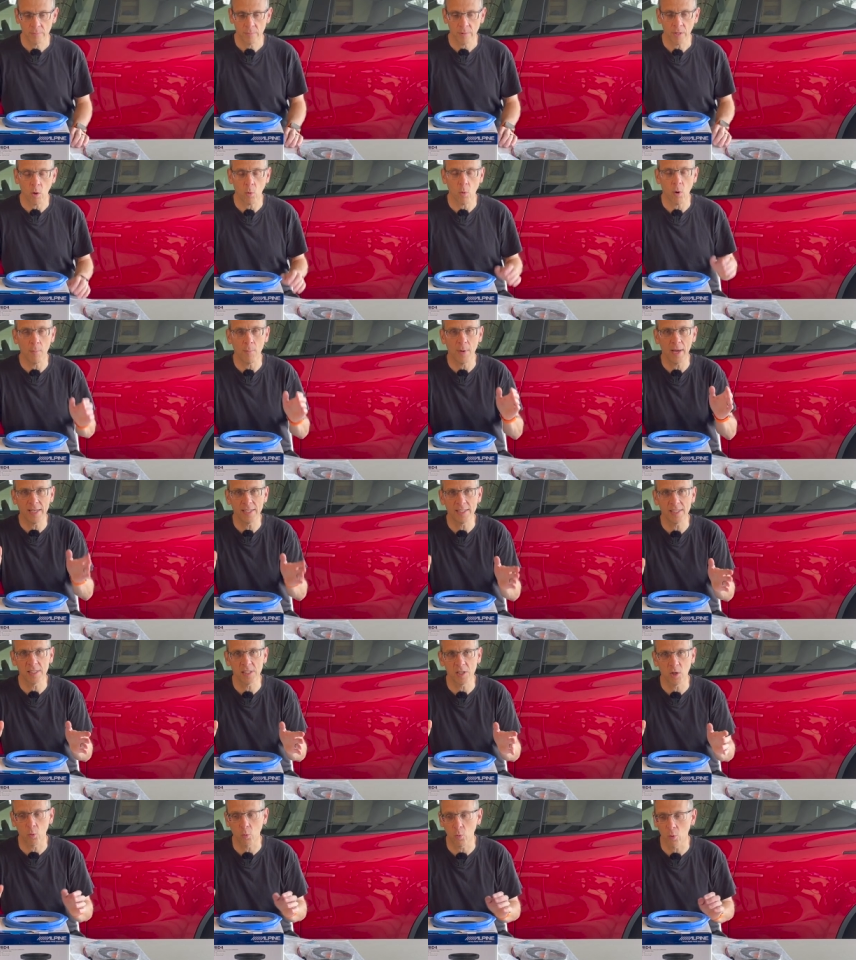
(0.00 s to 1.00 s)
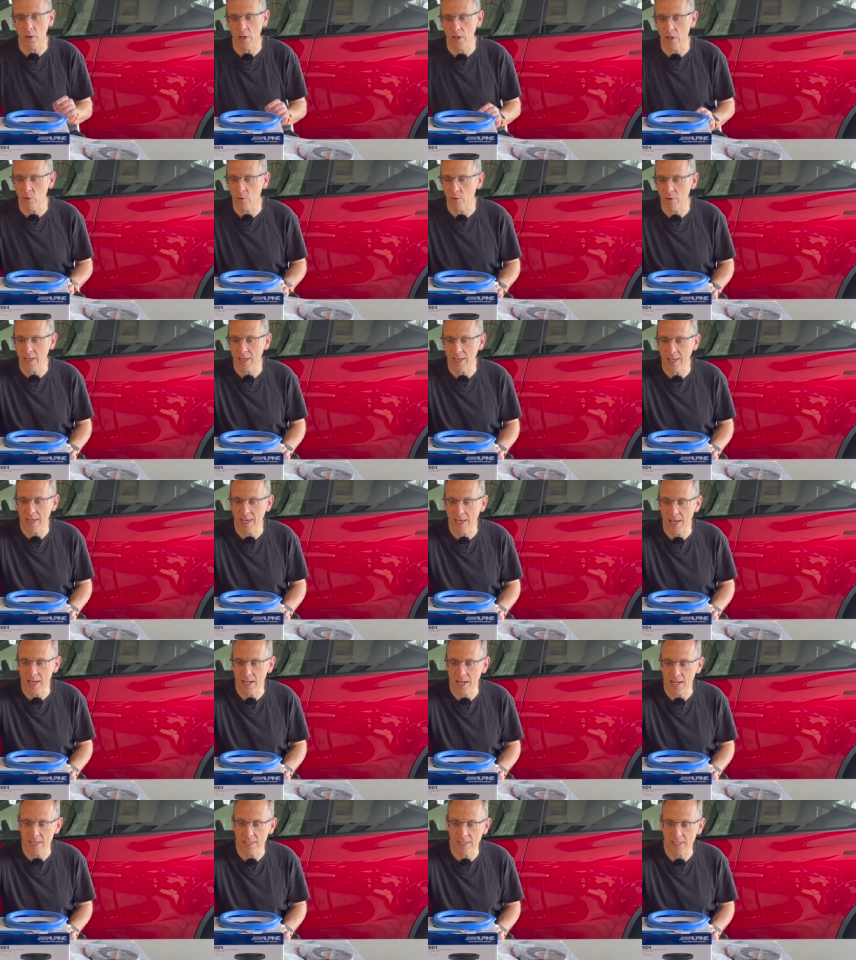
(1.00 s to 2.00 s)
Now, what makes this a really unique kit
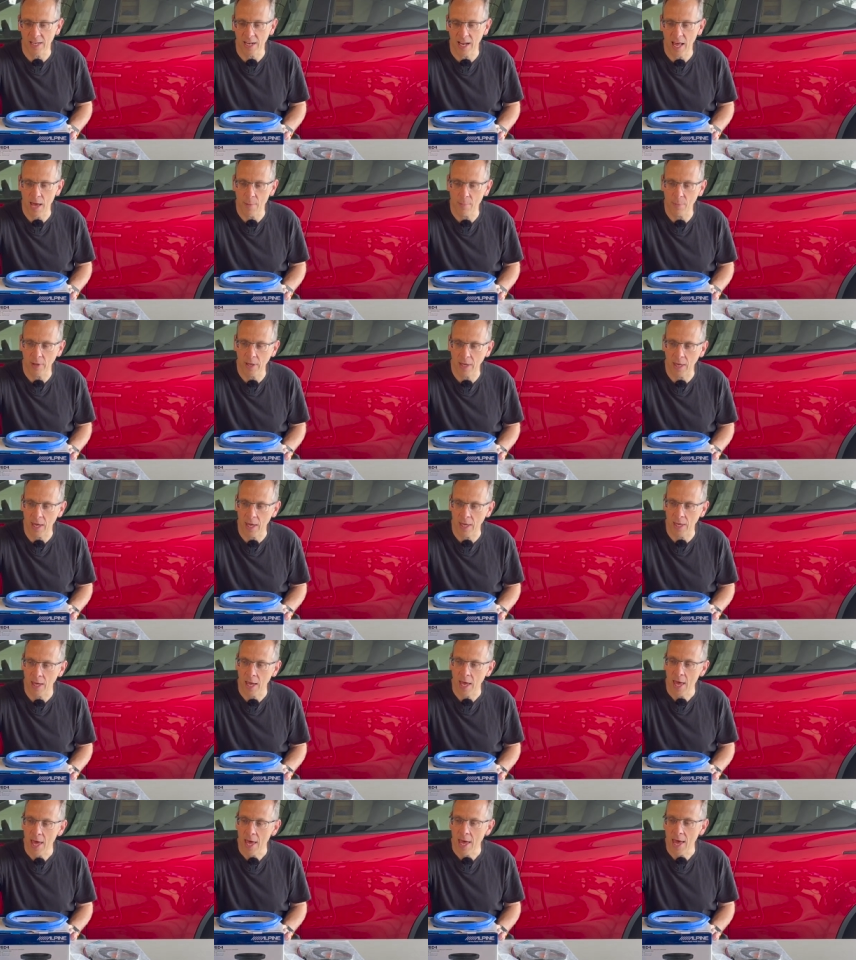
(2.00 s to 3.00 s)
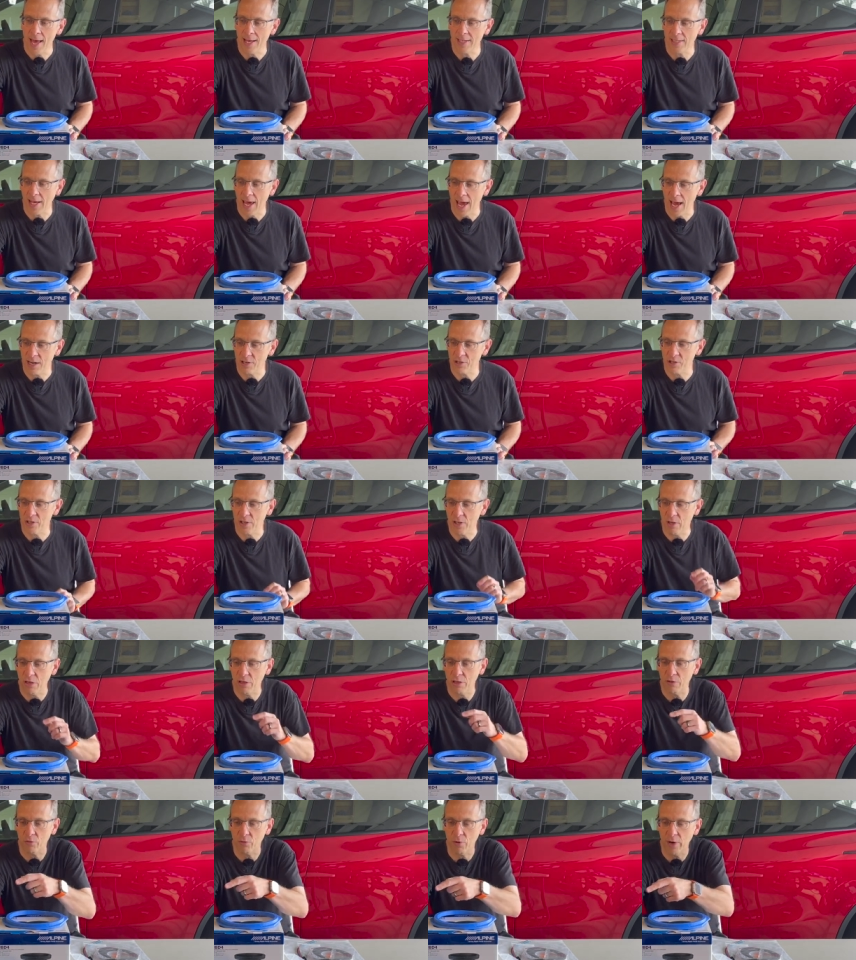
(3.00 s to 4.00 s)
is that HEPA King has actually
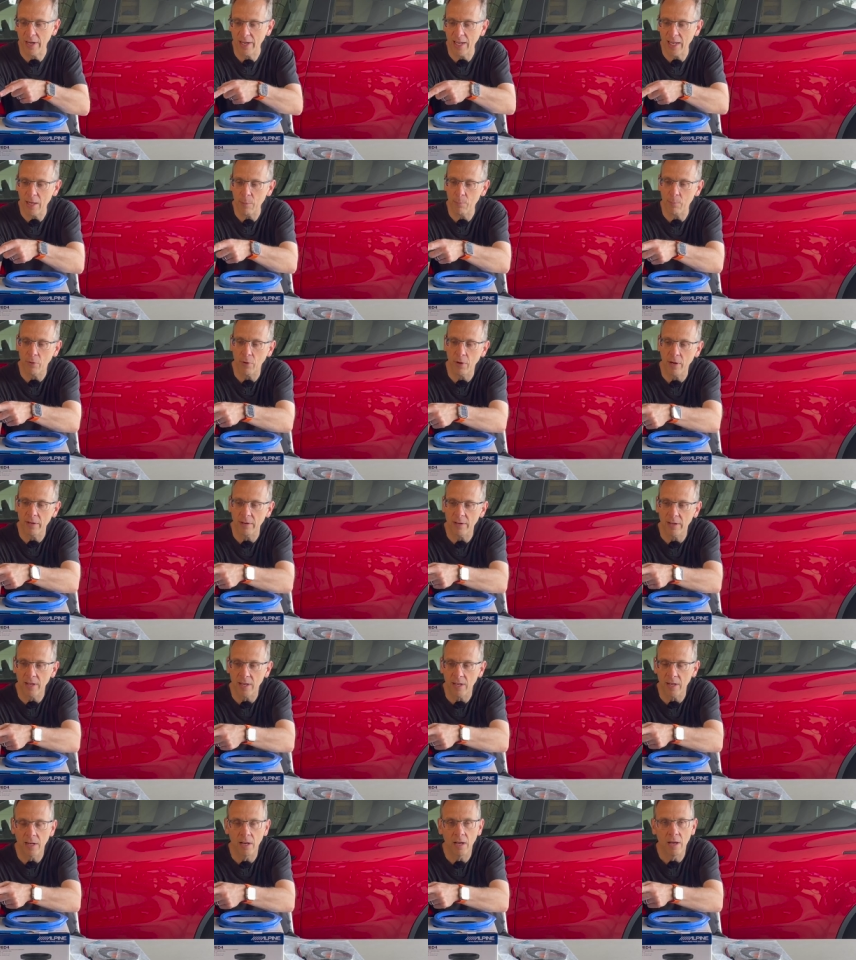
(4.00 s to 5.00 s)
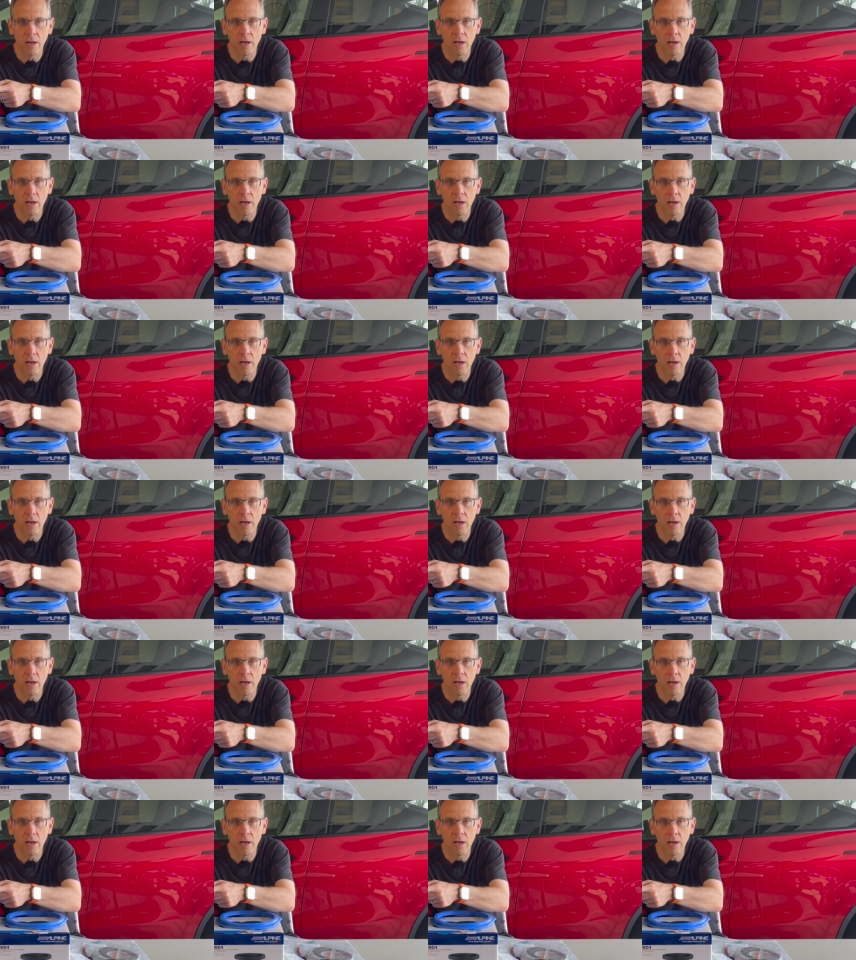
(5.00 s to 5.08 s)
three D printed